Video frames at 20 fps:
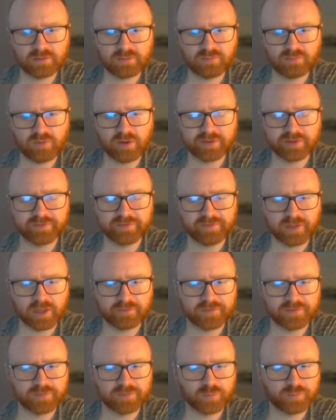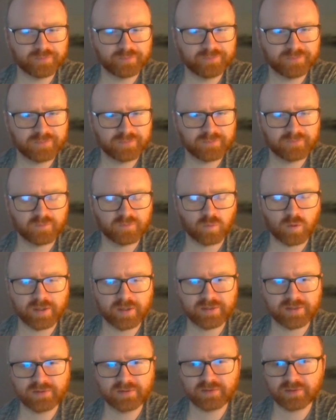relatively comfortable for
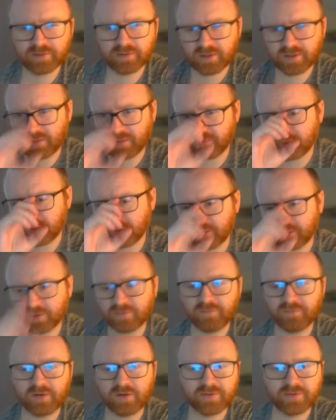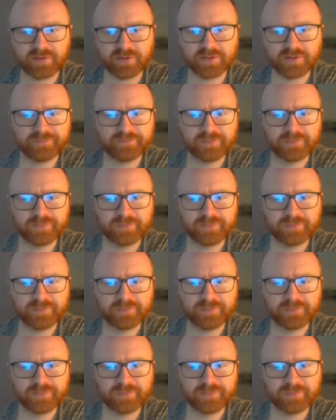white to convert this.